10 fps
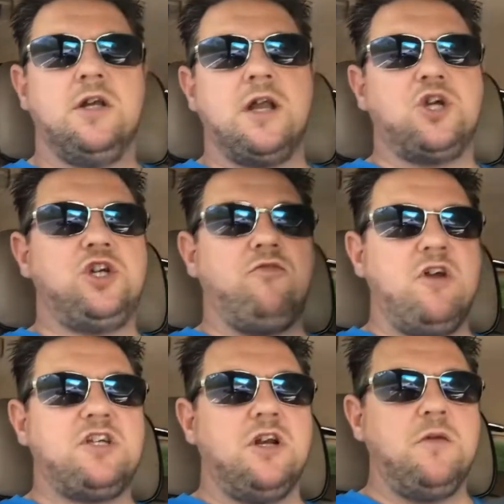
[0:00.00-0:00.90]
Now she'd
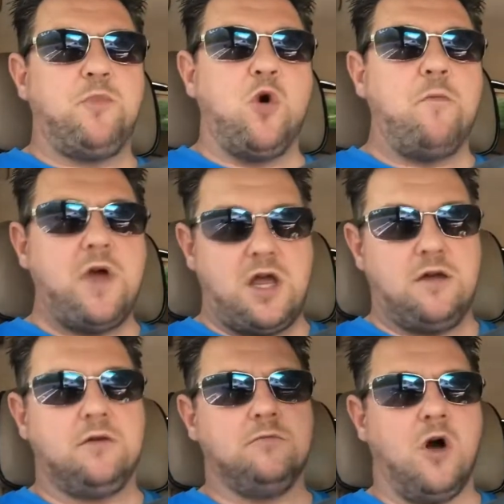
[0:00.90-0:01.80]
recently
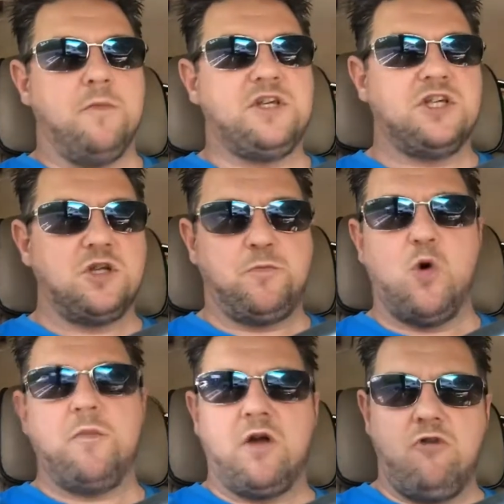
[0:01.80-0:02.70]
my missus had
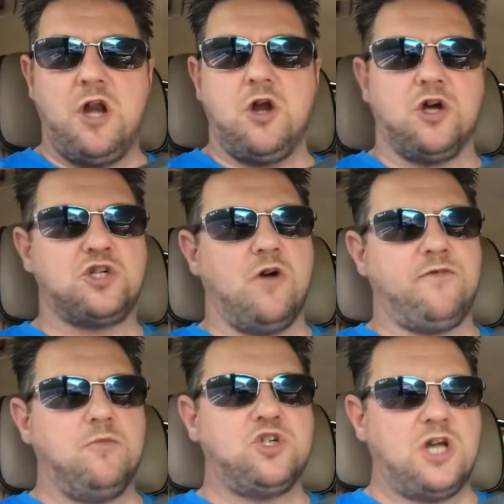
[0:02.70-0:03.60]
bought me a really nice
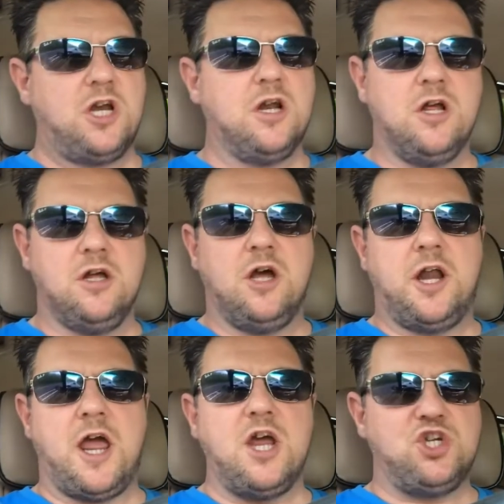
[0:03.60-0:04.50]
coffee machine,
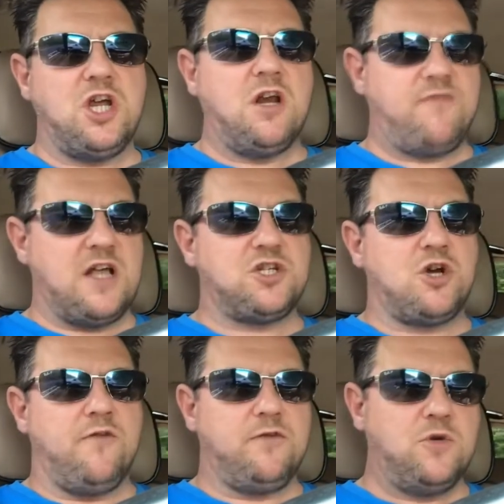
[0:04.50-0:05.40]
an AEG Lavazza
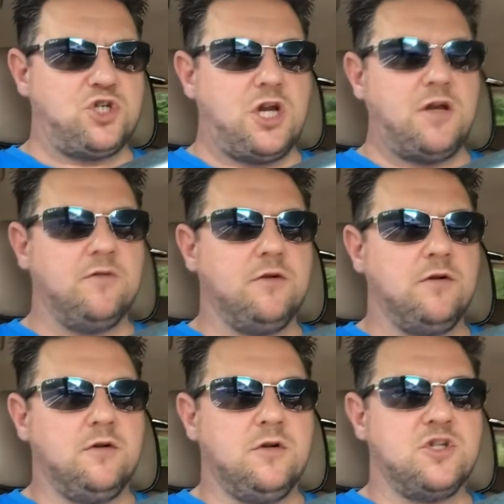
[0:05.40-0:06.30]
coffee machine.
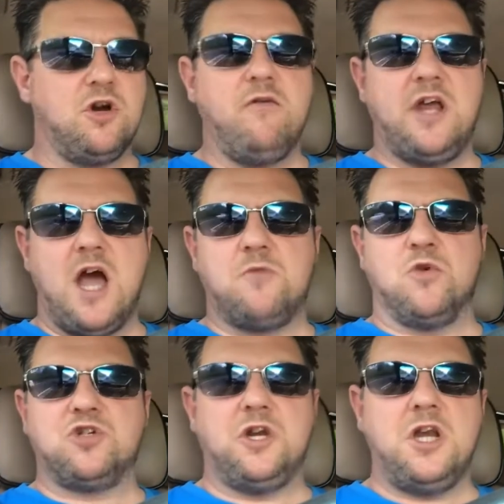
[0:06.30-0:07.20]
So I already had
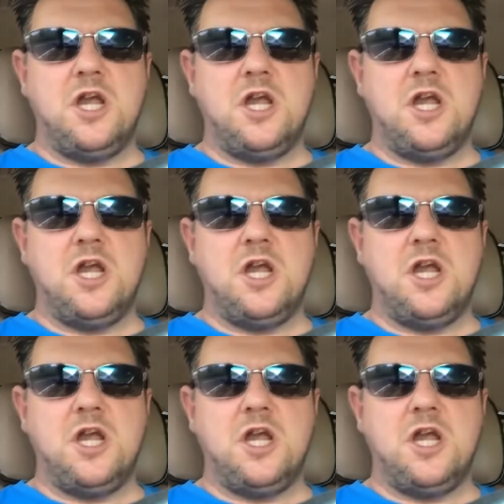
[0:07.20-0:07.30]
one, so I didn't